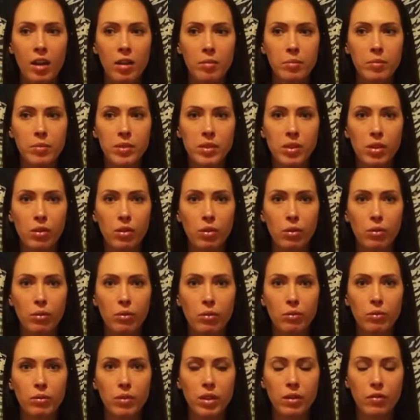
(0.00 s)
So
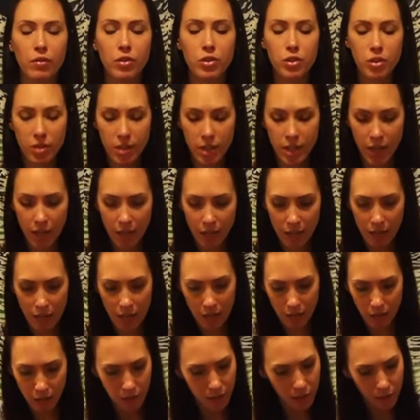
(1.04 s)
if you do the
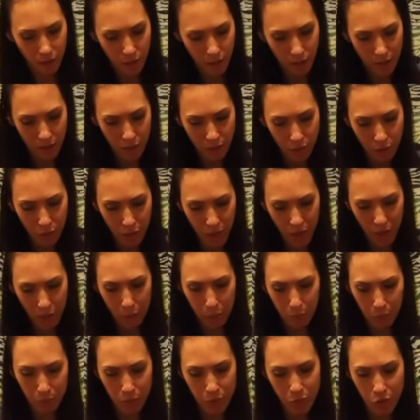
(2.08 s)
technique and you
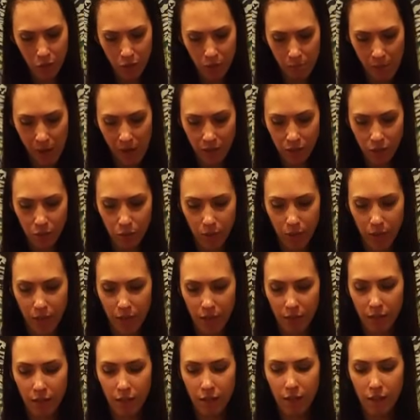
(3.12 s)
keep returning back to
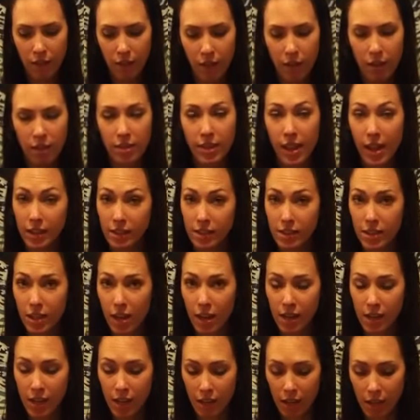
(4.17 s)
it, that's the
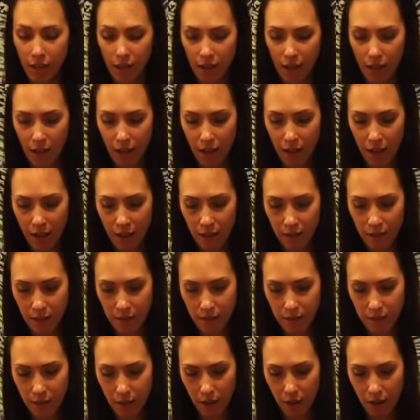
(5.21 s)
idea.
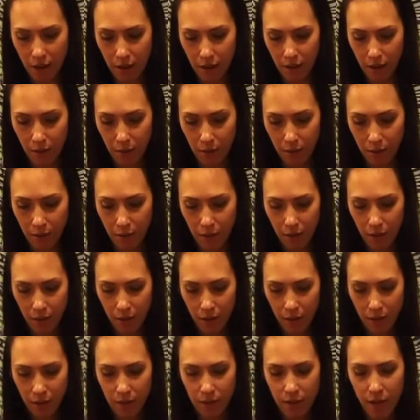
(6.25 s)
And
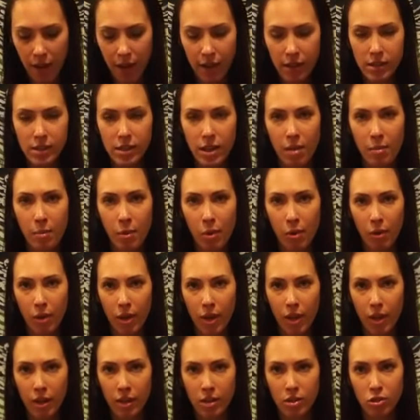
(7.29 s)
next I'm
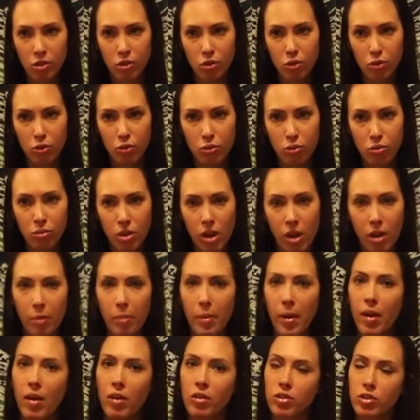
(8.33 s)
going to talk
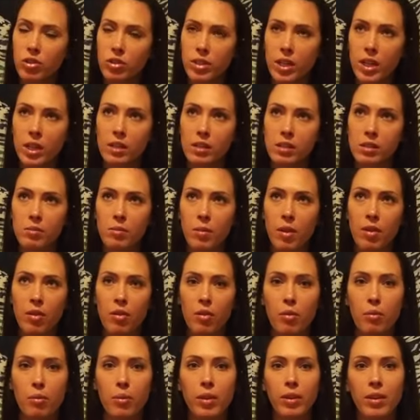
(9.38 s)
about just like some
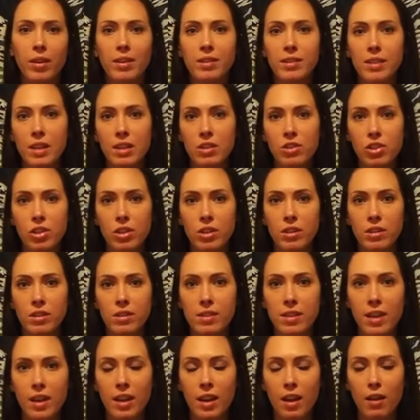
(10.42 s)
other realizations
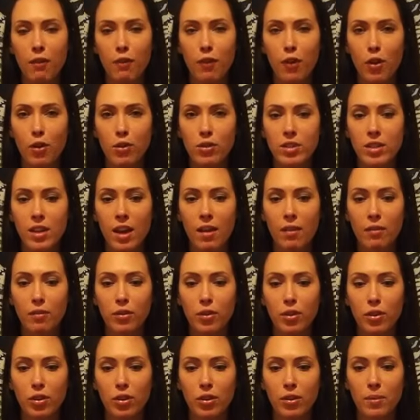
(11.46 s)
that I felt
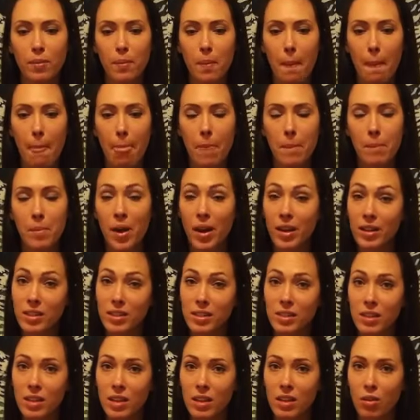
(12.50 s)
after
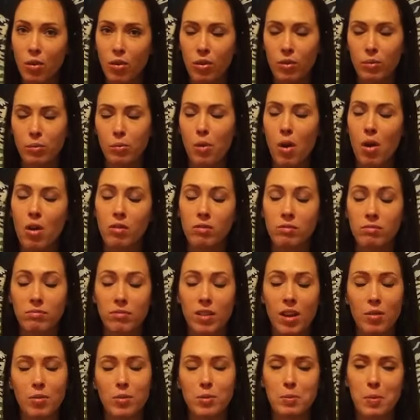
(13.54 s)
practicing, or while
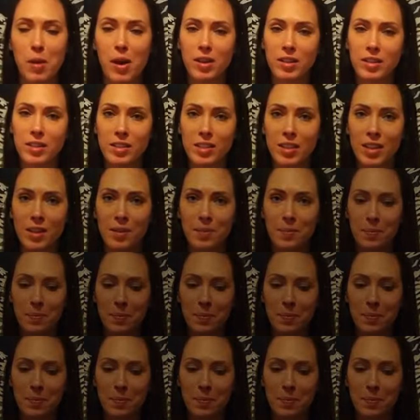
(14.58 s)
I was practicing.